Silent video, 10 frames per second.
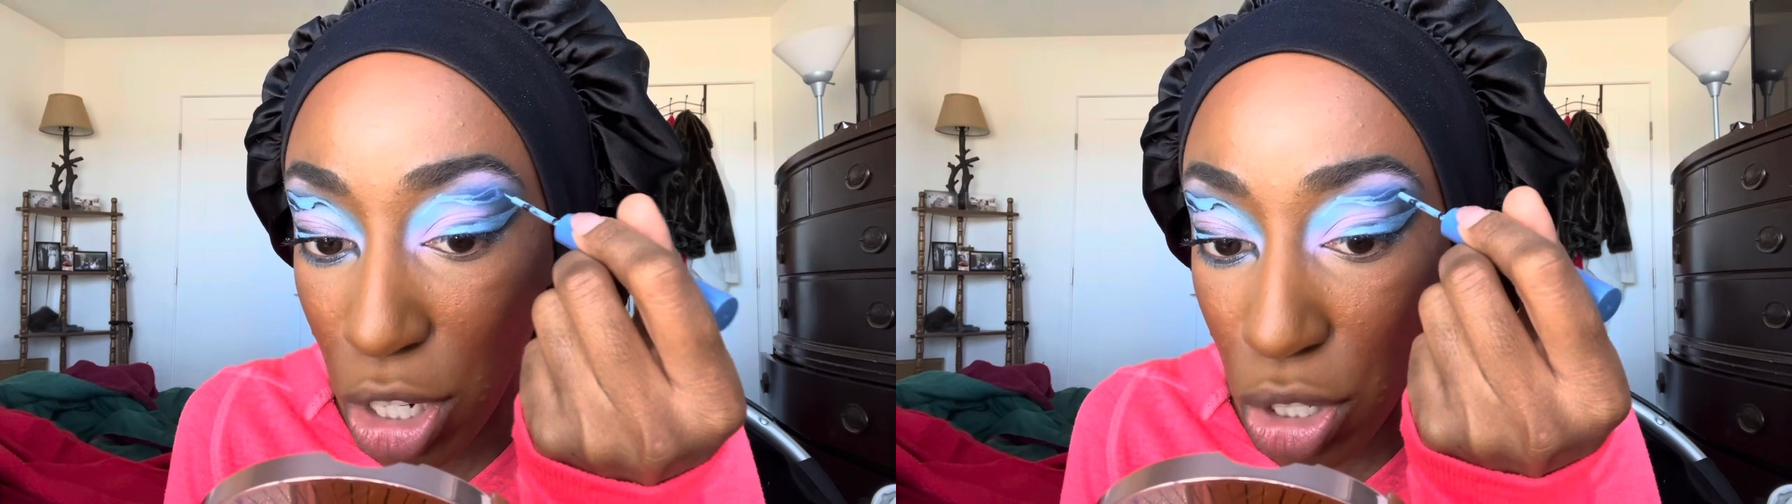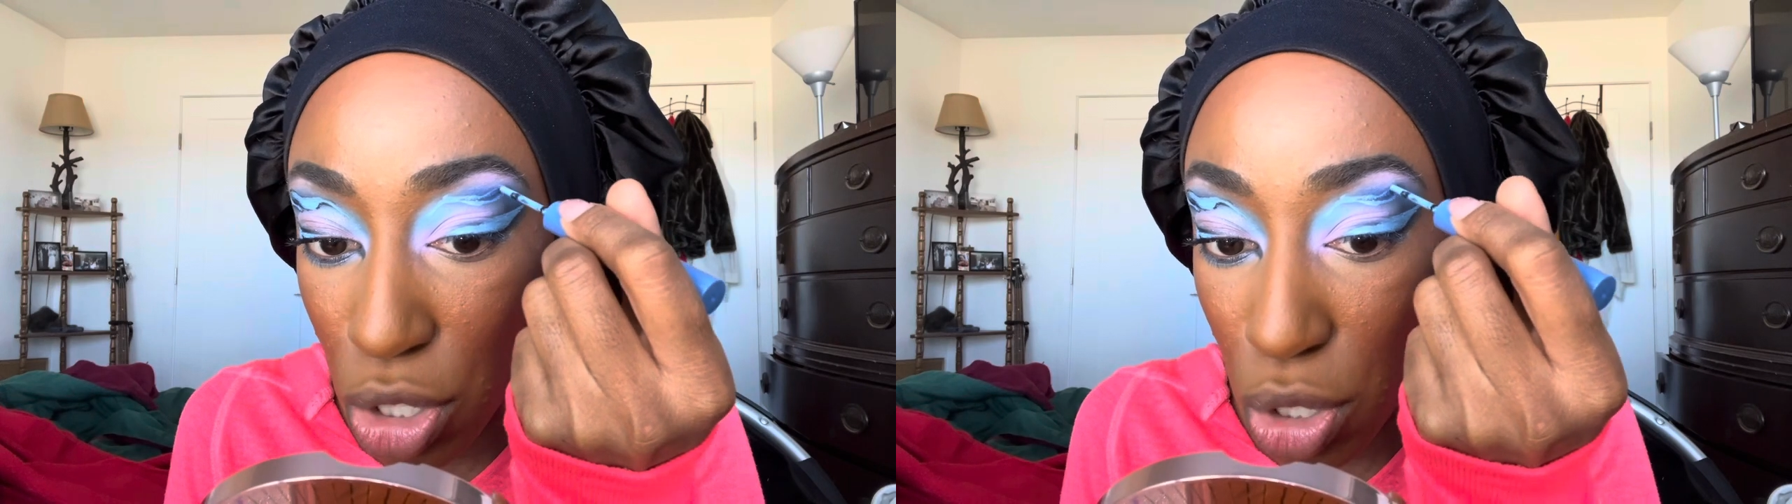
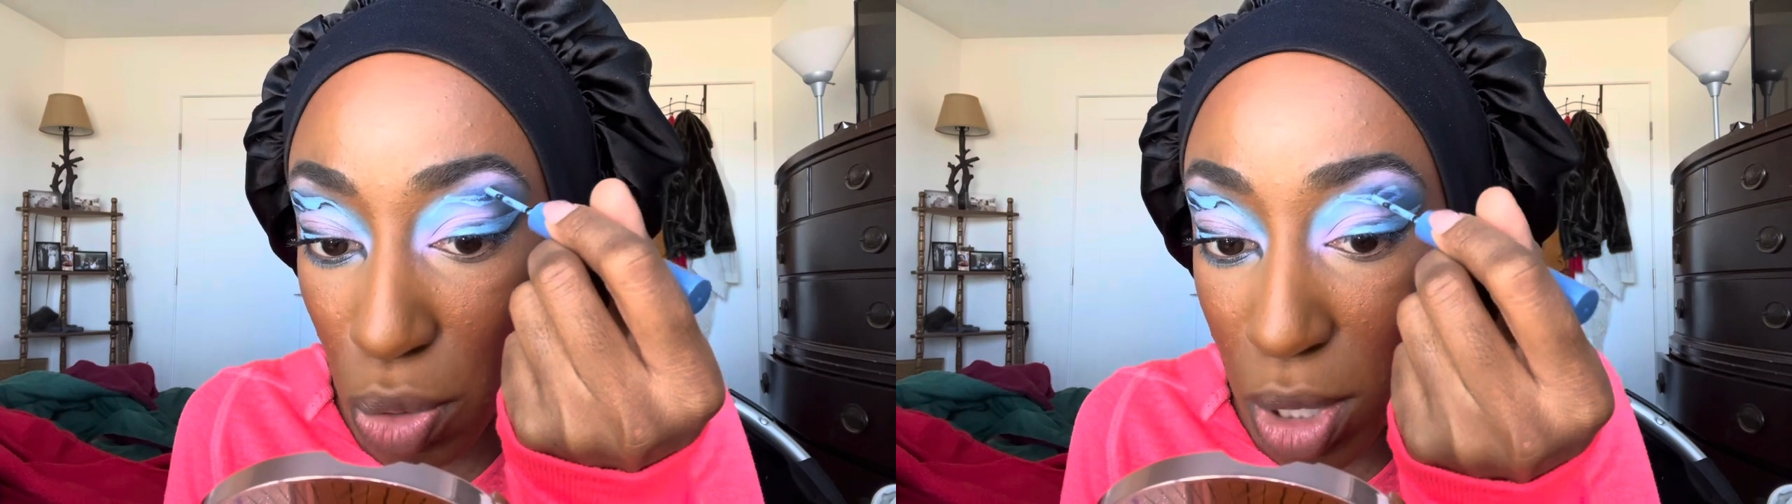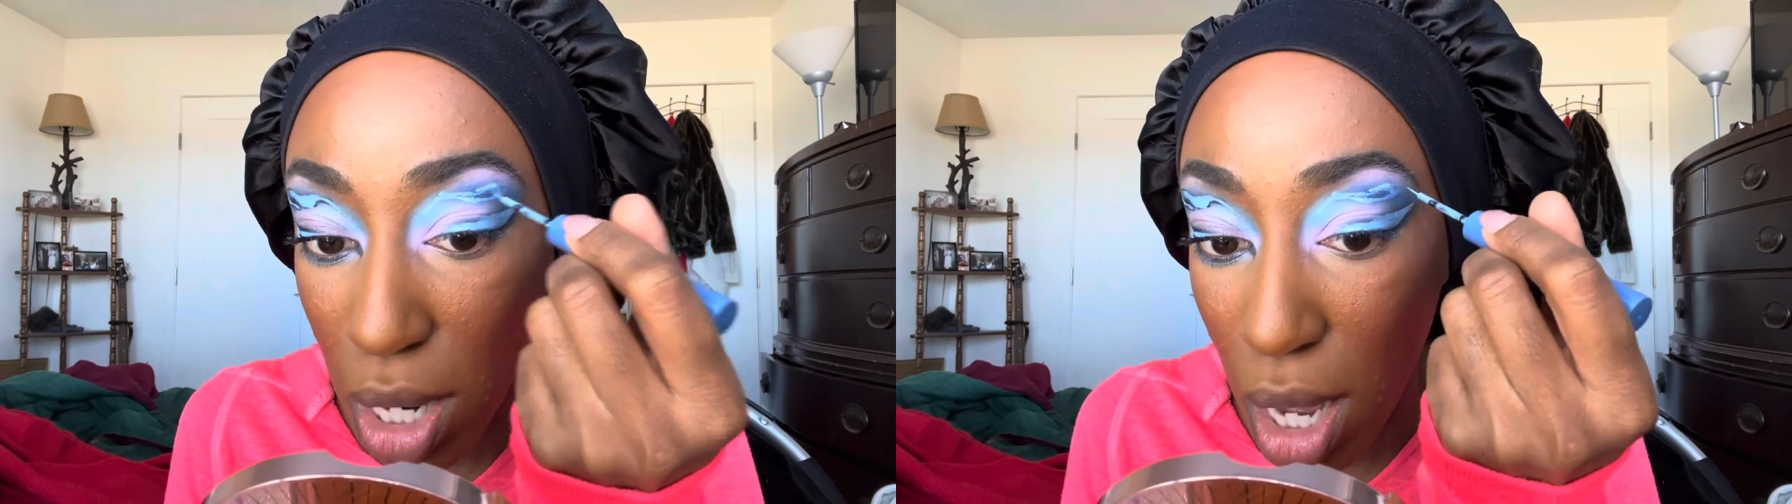to
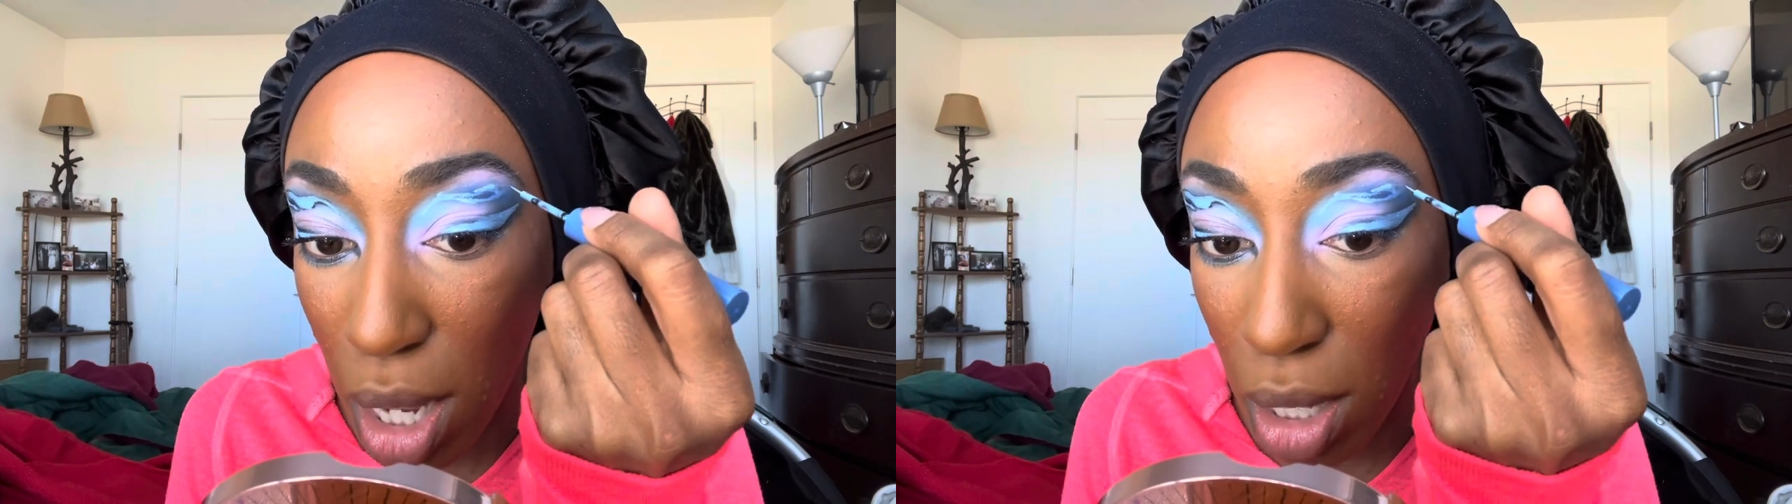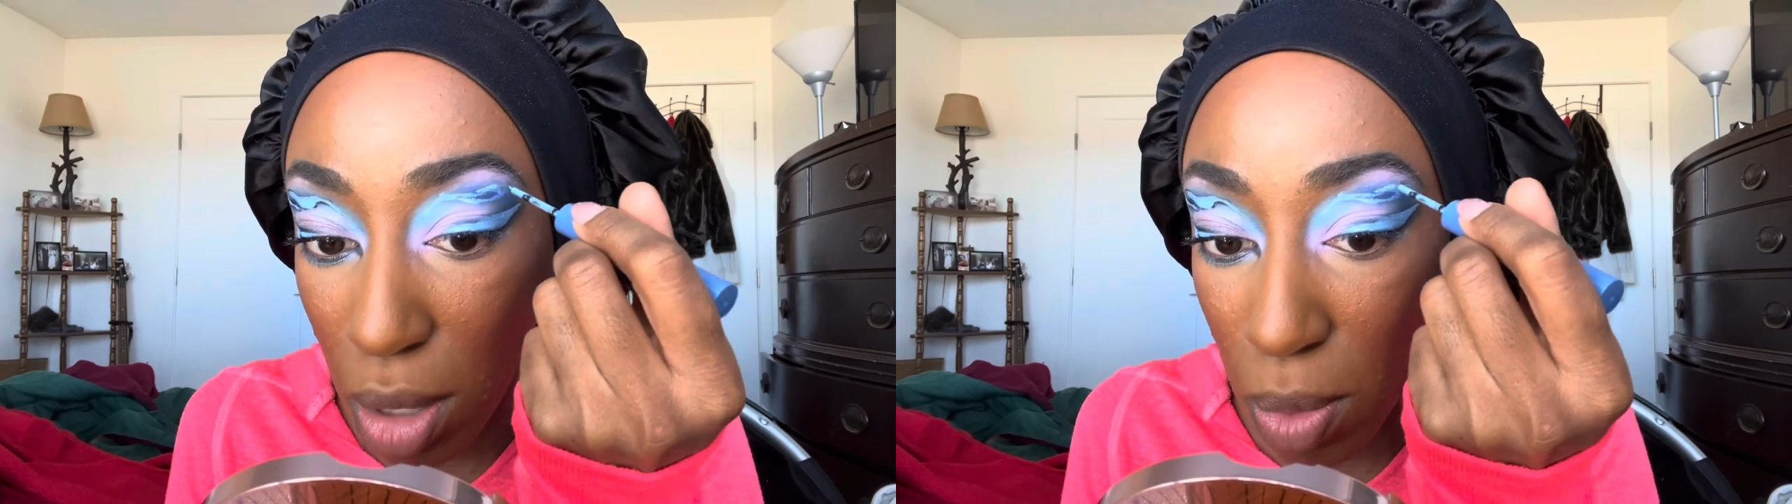
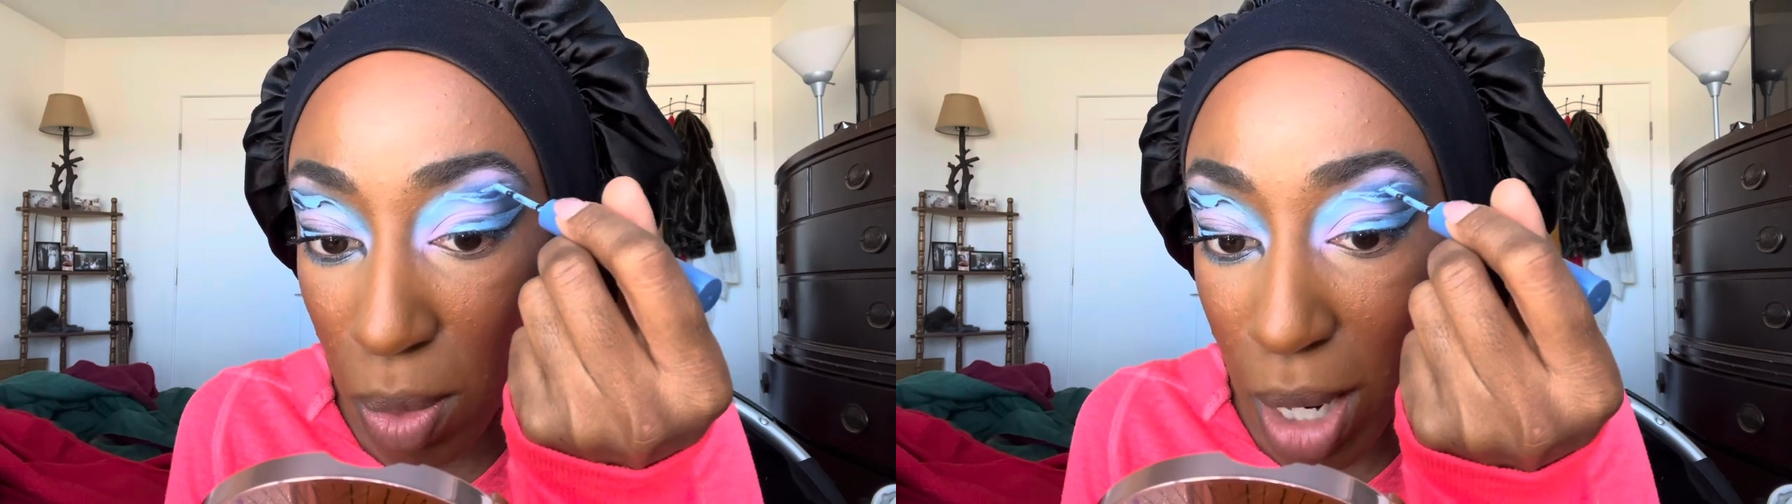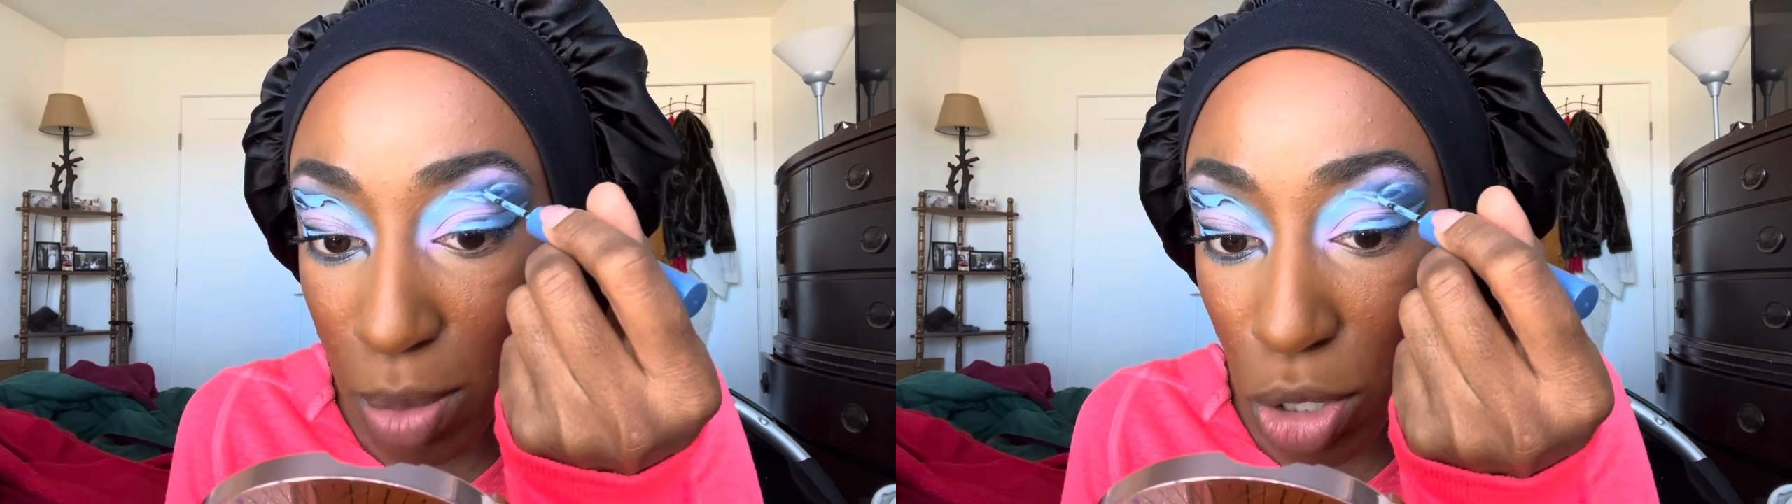tug when
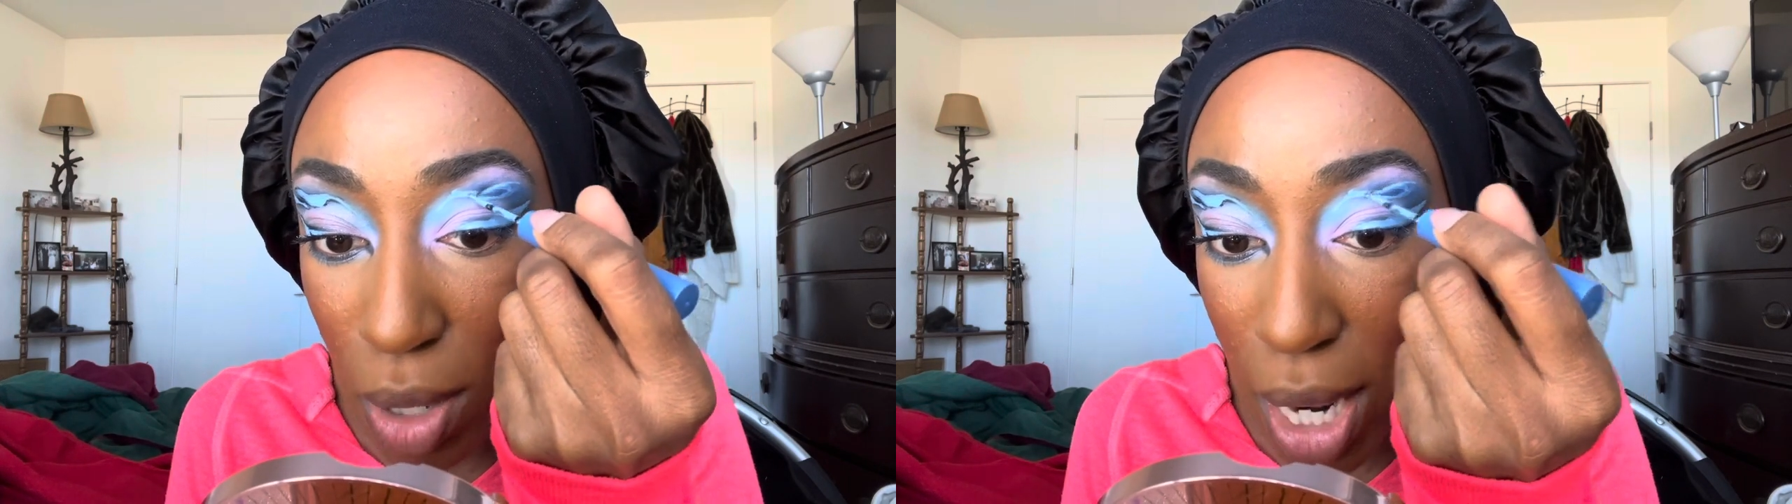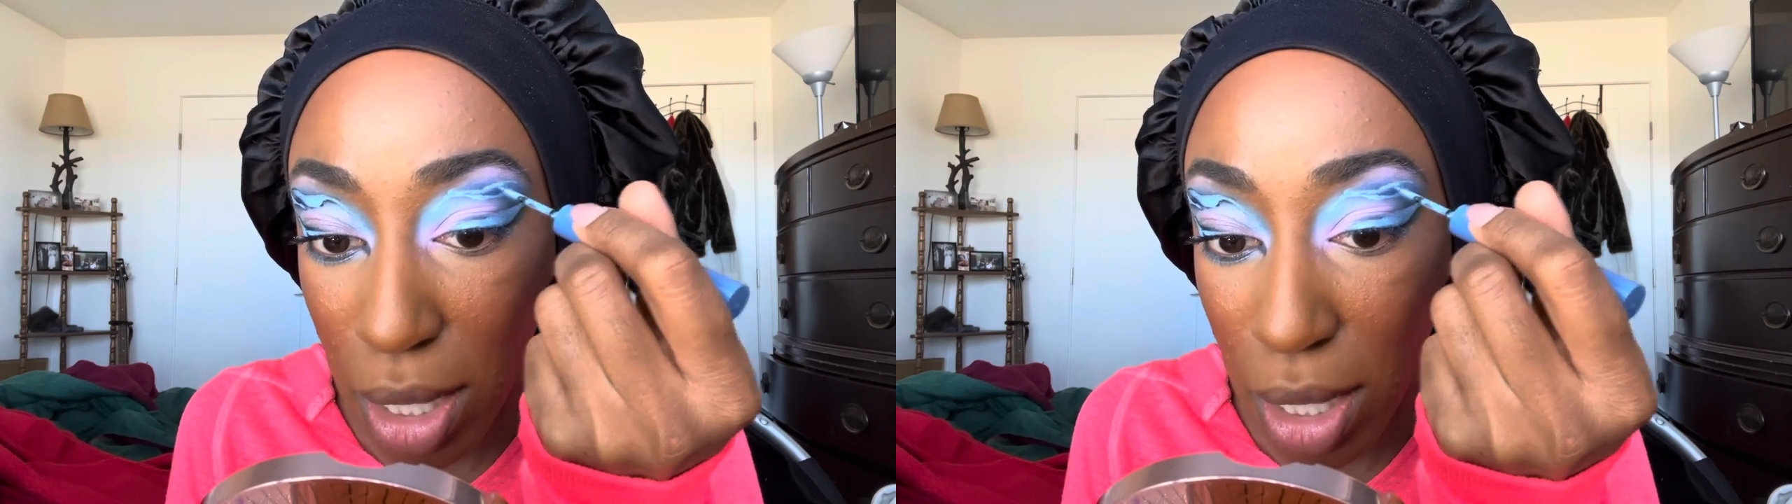I'm trying